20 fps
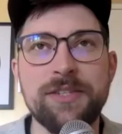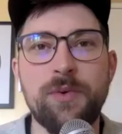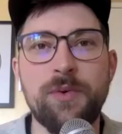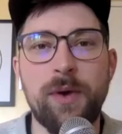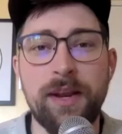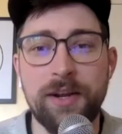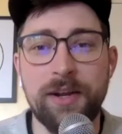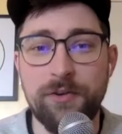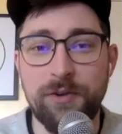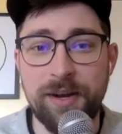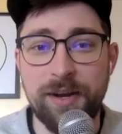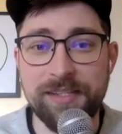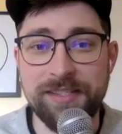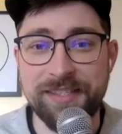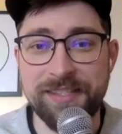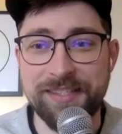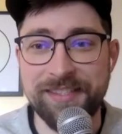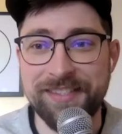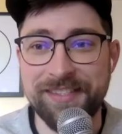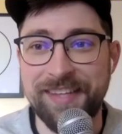quite a
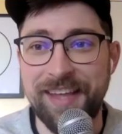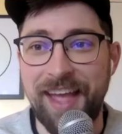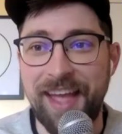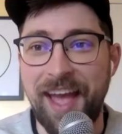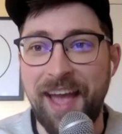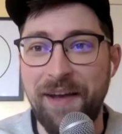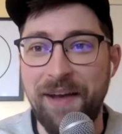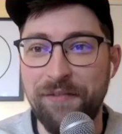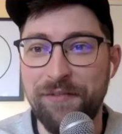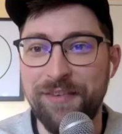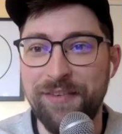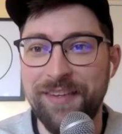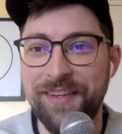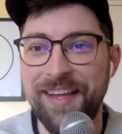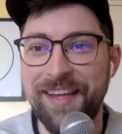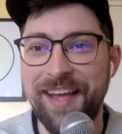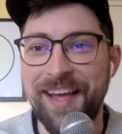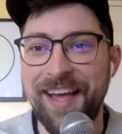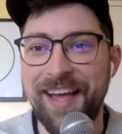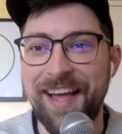crisis to have.
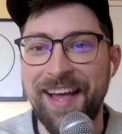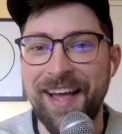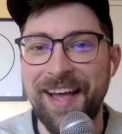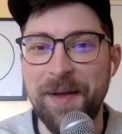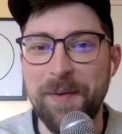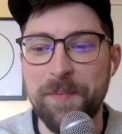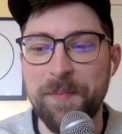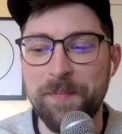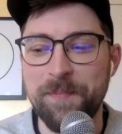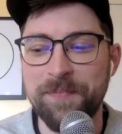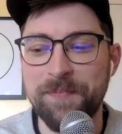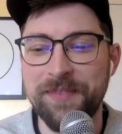Yeah. Um,